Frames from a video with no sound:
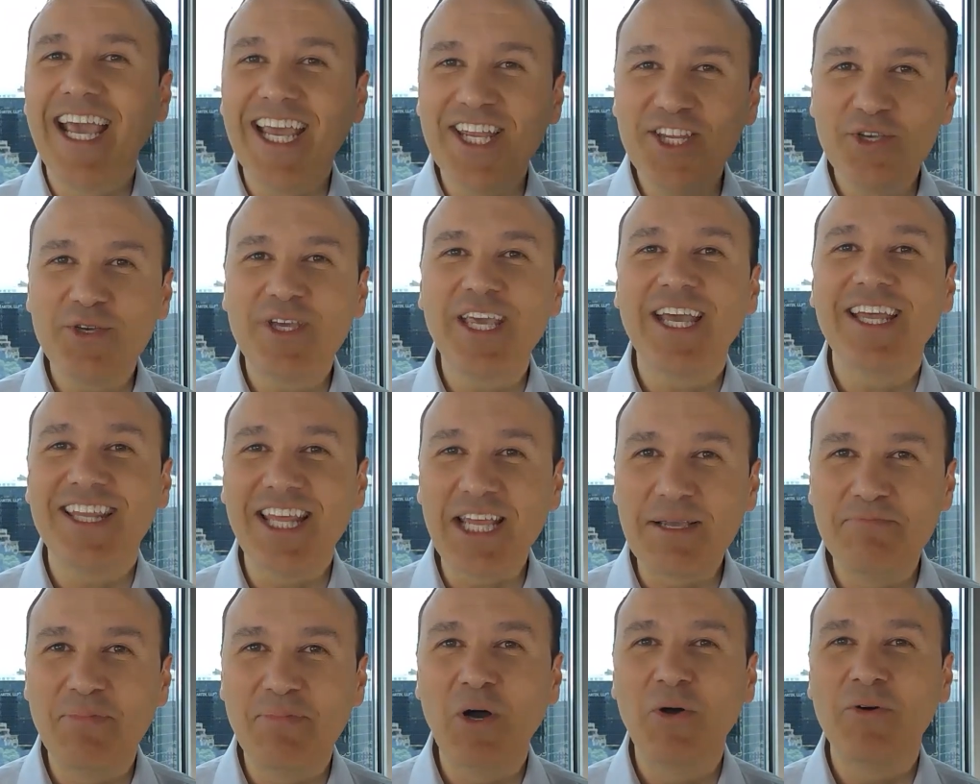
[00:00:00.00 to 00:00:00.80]
and you get
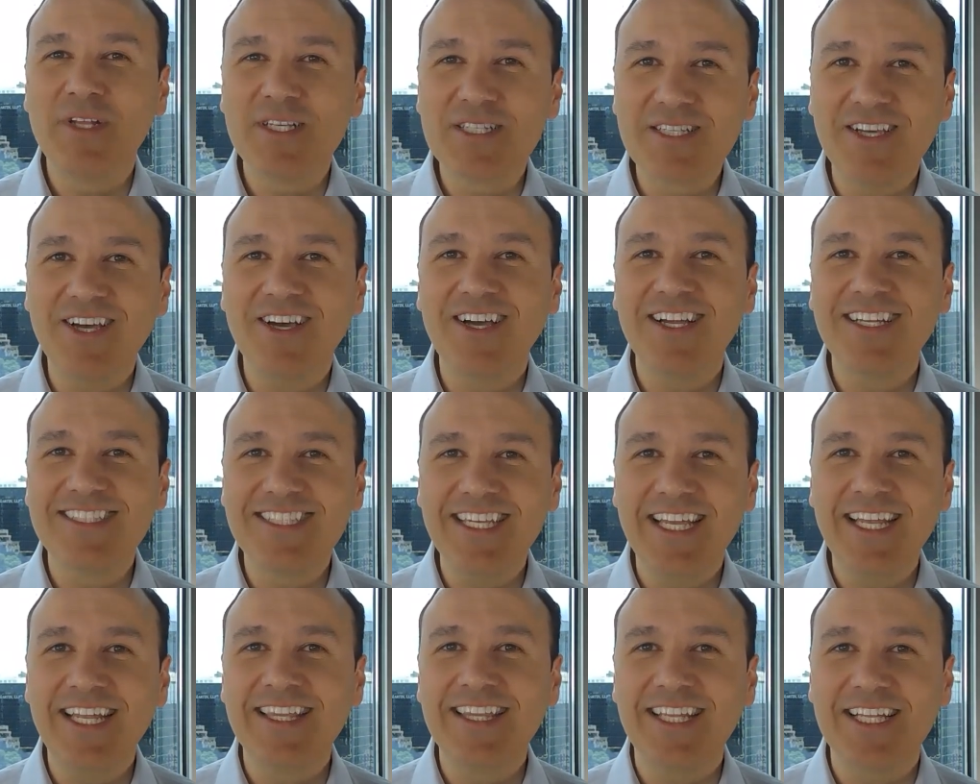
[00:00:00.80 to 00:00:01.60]
like bonus
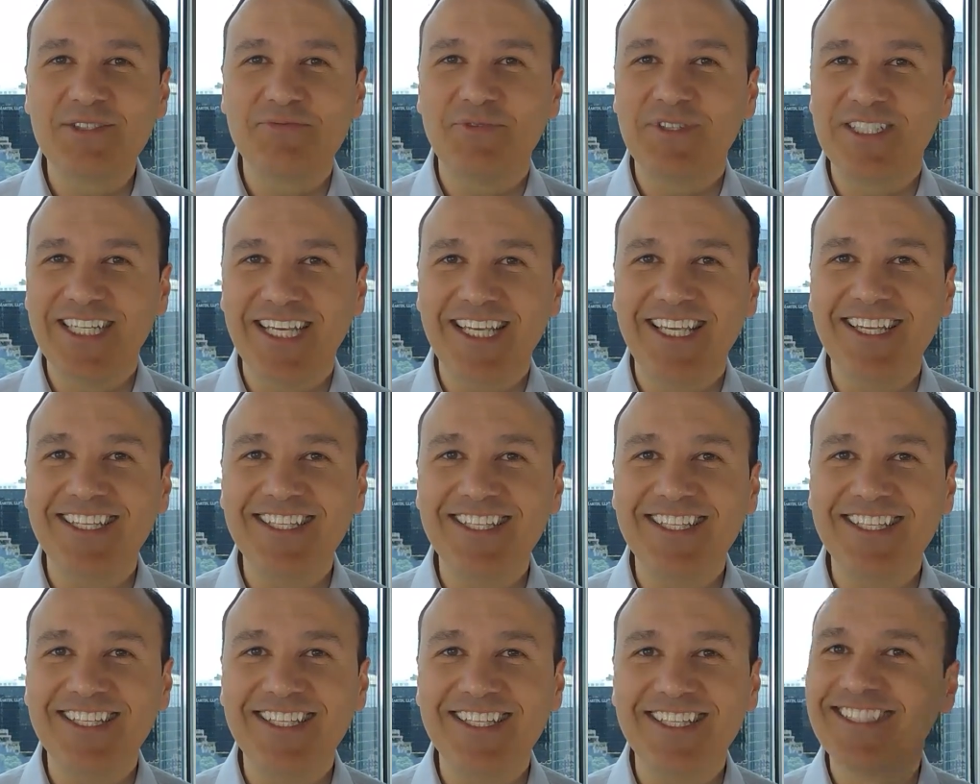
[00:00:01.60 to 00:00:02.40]
content that's
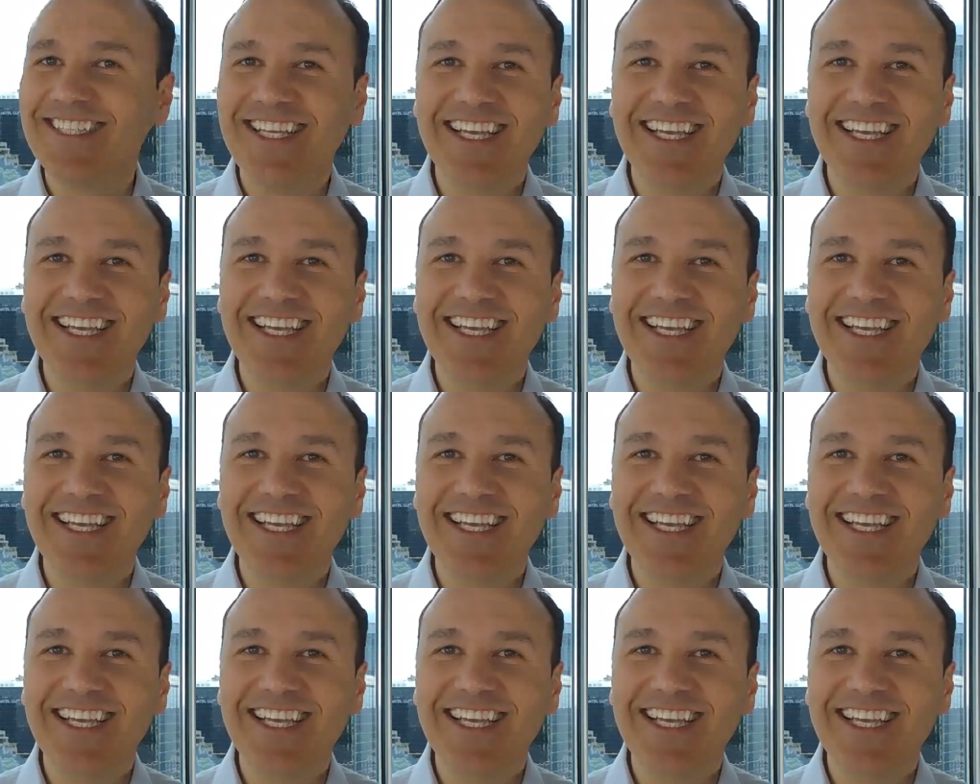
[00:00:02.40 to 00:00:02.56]
ridiculous.